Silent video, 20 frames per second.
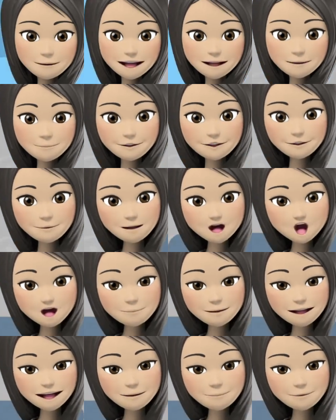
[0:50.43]
lot of
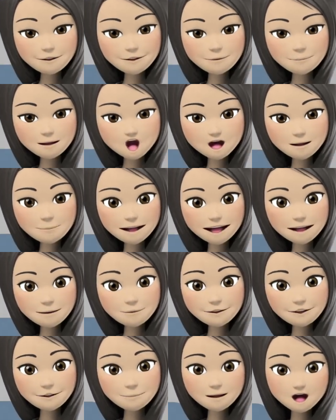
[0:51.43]
people are following the
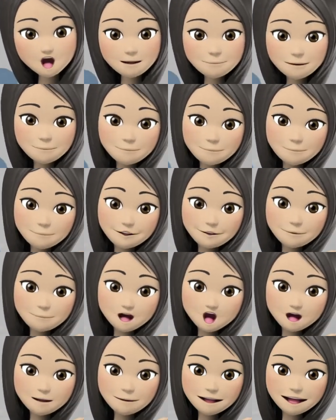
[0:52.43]
beaten track.
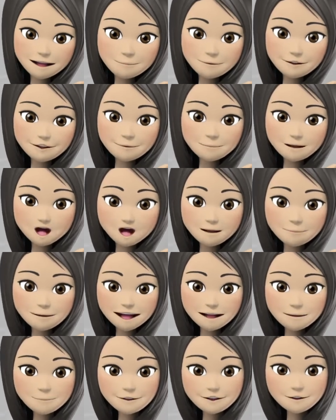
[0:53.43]
Therefore, the potential to
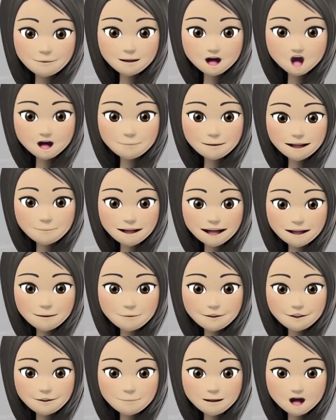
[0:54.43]
find very
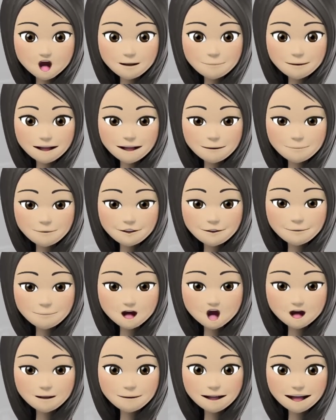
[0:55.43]
special or highly
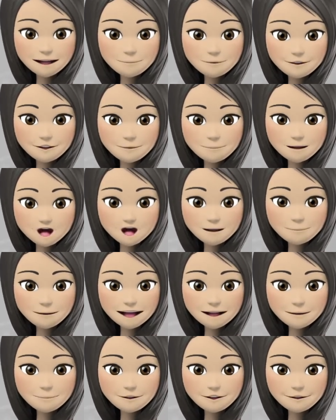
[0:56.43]
sought-after candidates
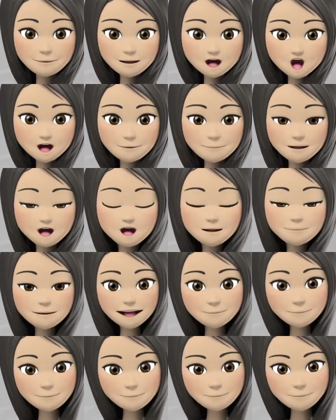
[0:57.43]
here is
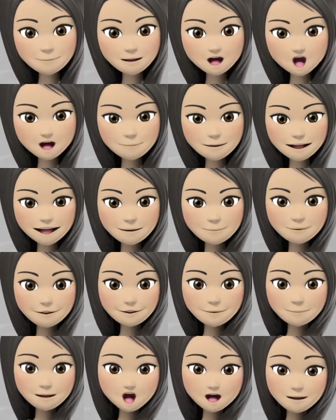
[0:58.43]
small. Anyone
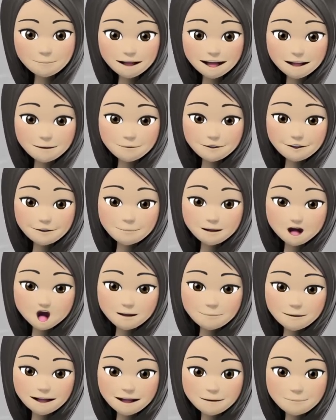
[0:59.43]
looking for
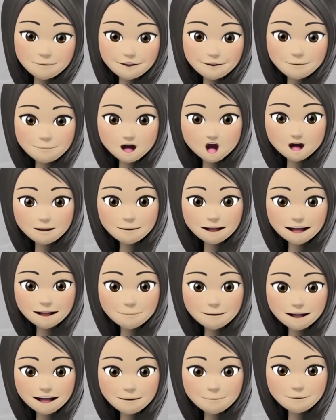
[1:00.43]
alternatives now has a
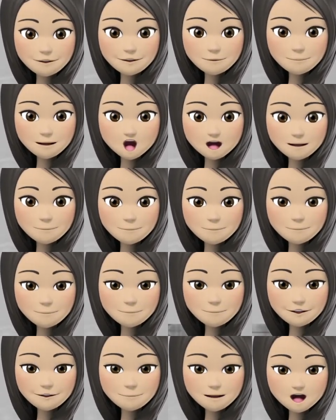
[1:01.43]
clear advantage.
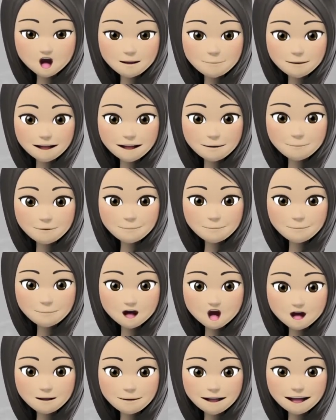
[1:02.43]
For example,
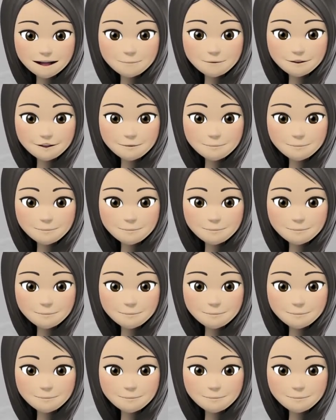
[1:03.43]
anyone who is